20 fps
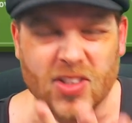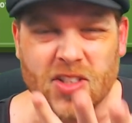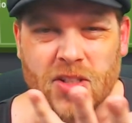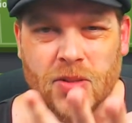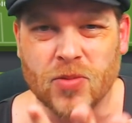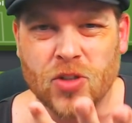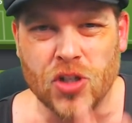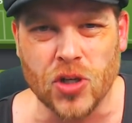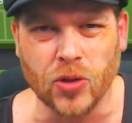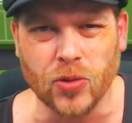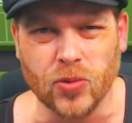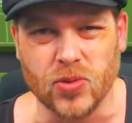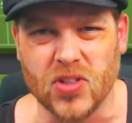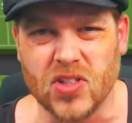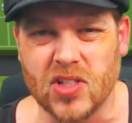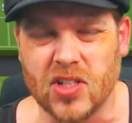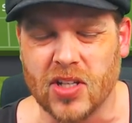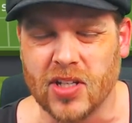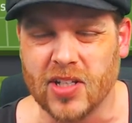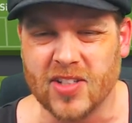
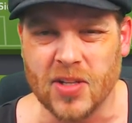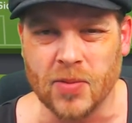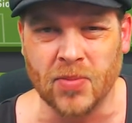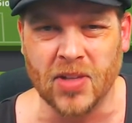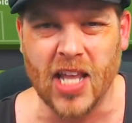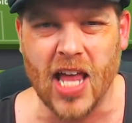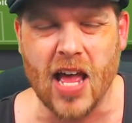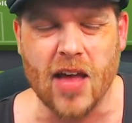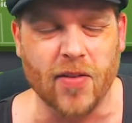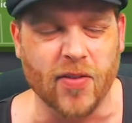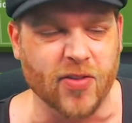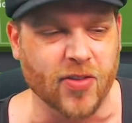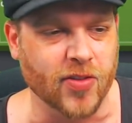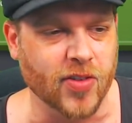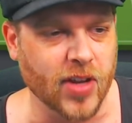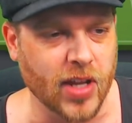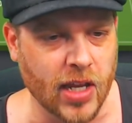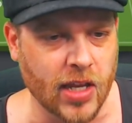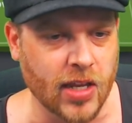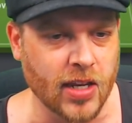juice, some love,
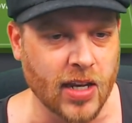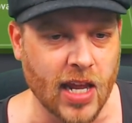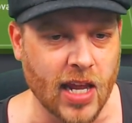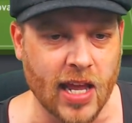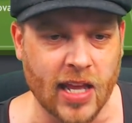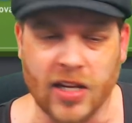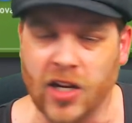and